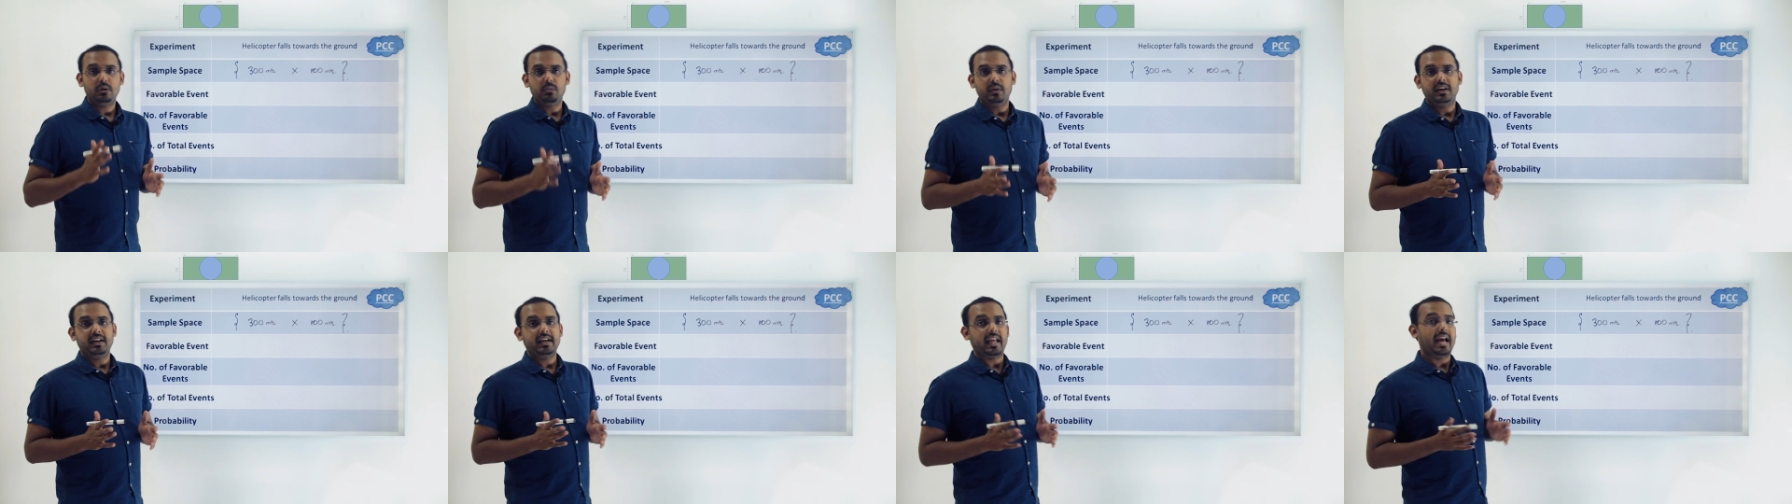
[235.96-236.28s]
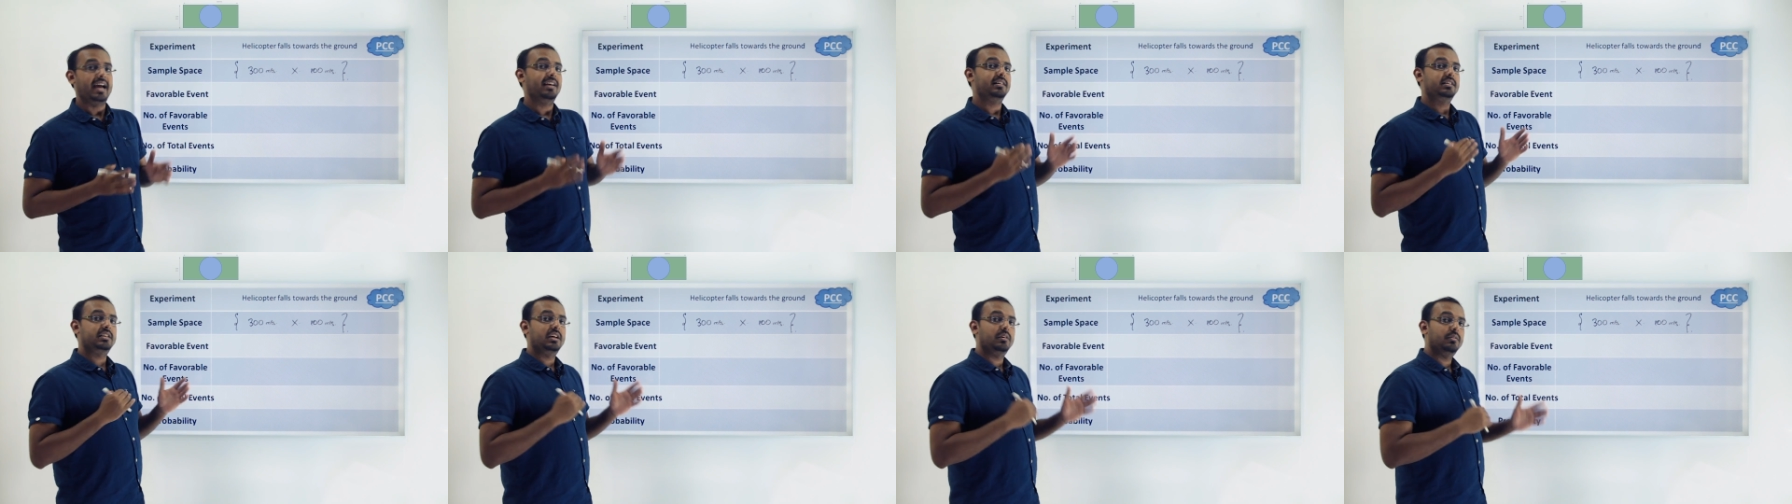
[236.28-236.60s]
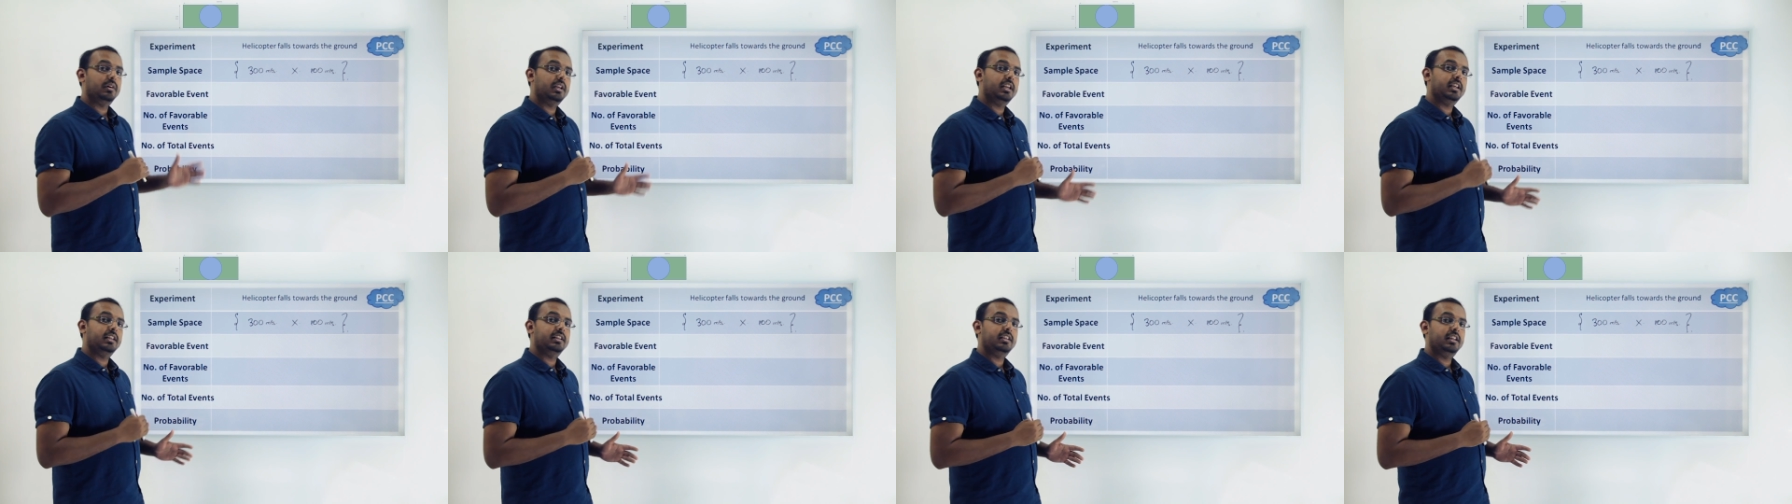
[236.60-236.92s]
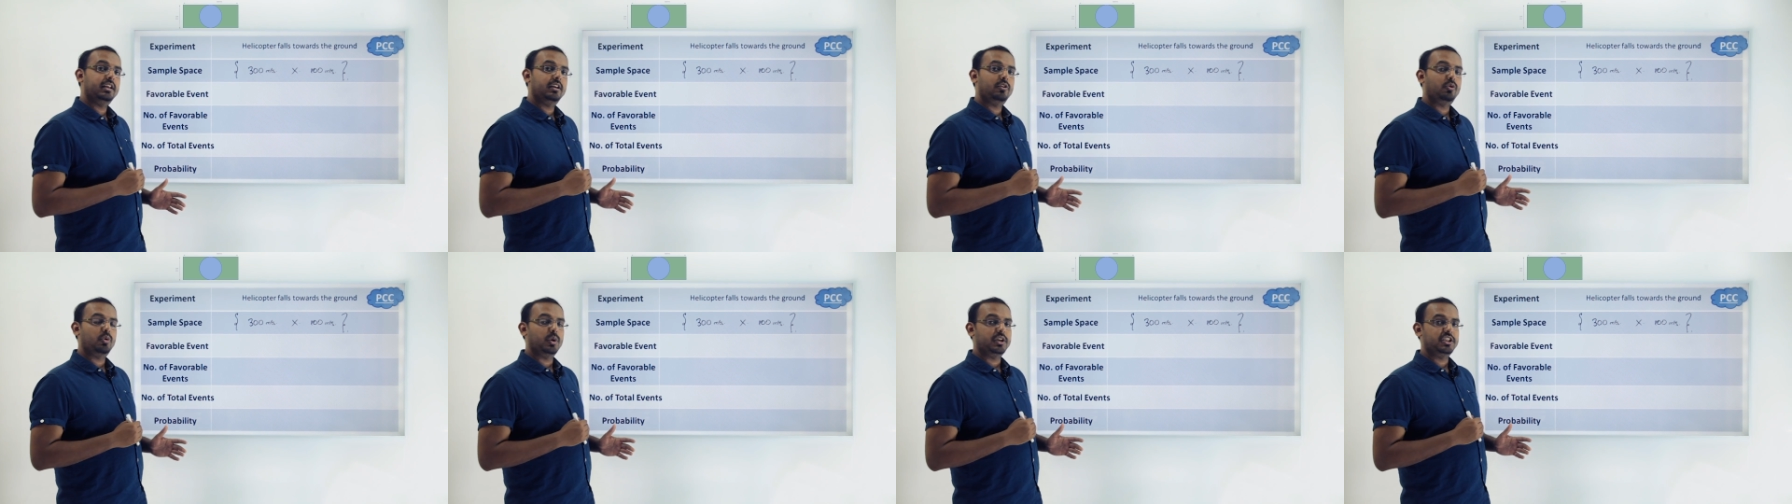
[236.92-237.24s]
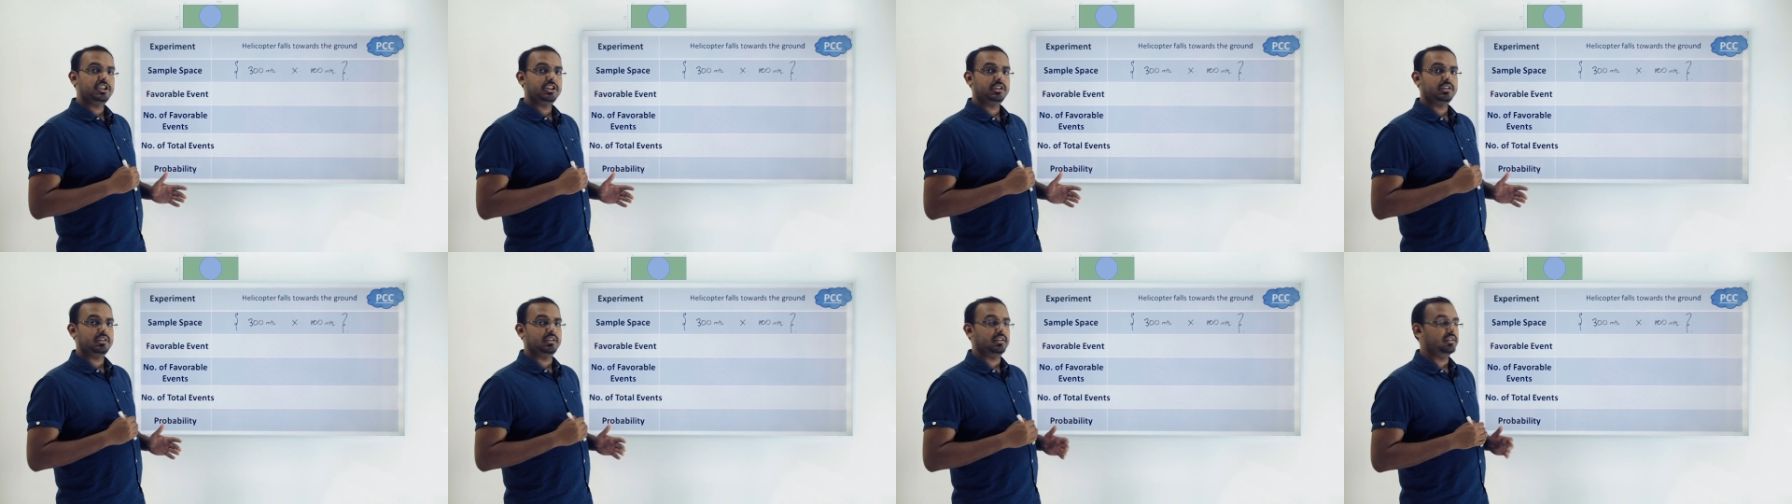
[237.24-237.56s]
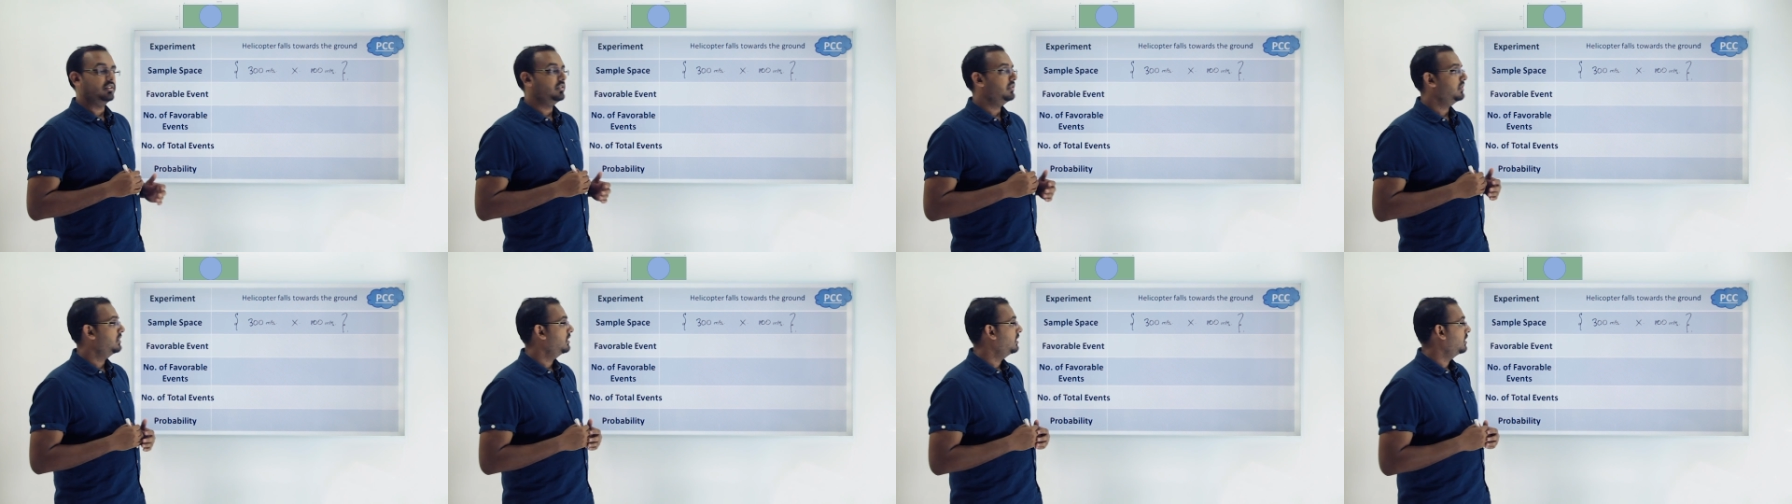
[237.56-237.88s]
as given in the
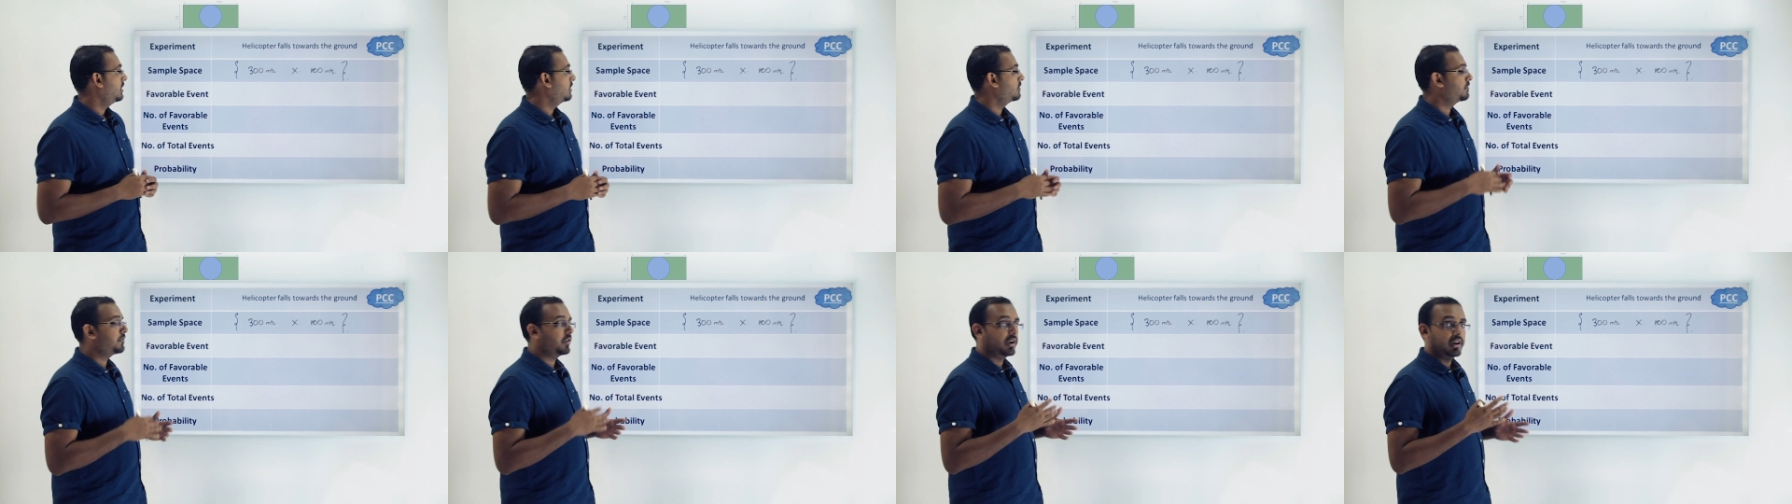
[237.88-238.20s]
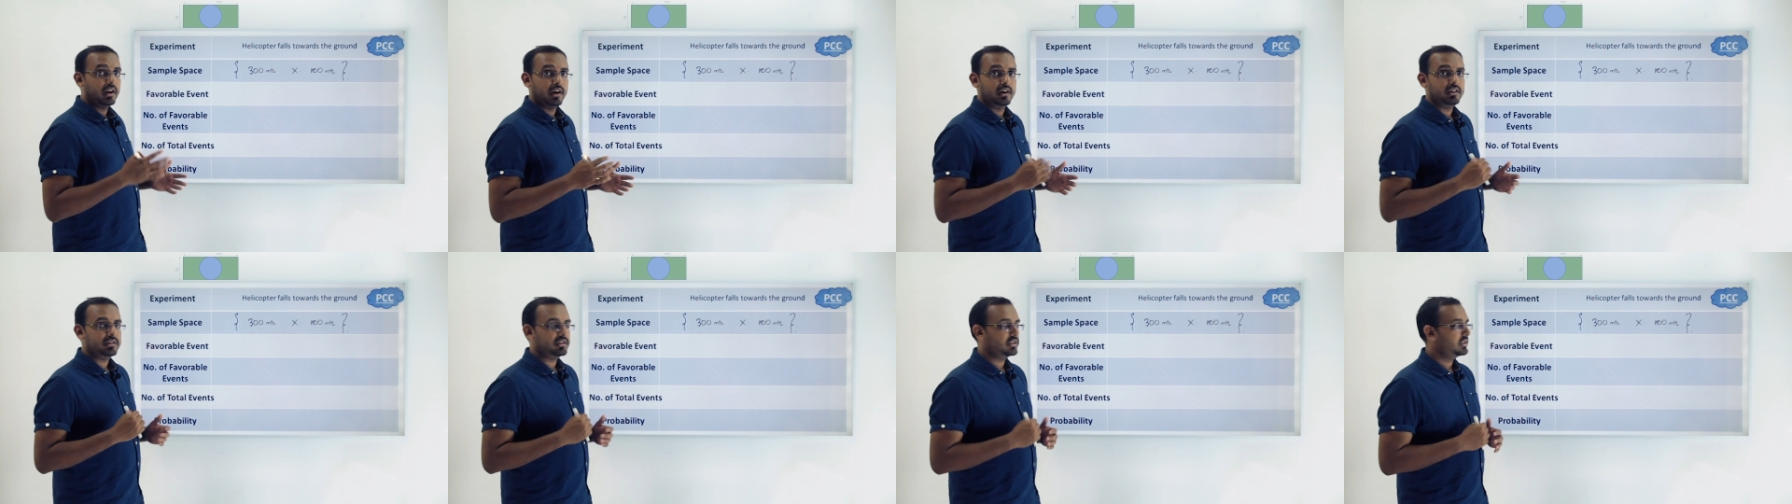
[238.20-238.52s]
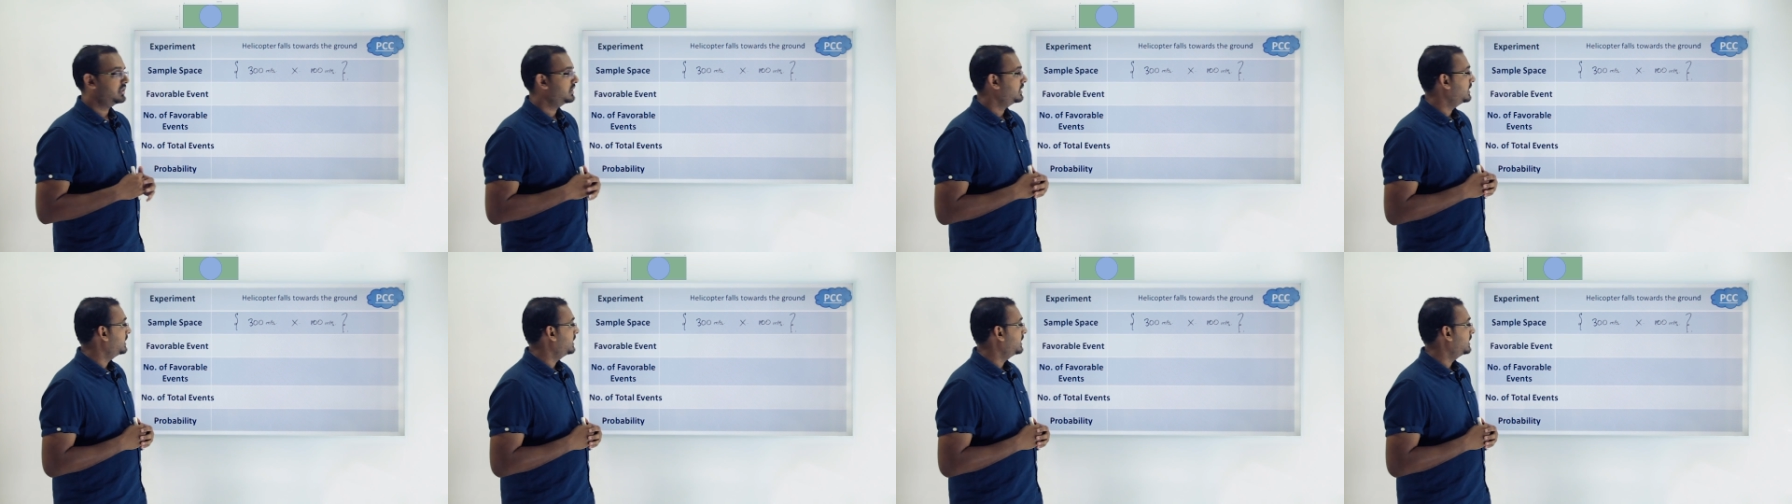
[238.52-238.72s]
question for us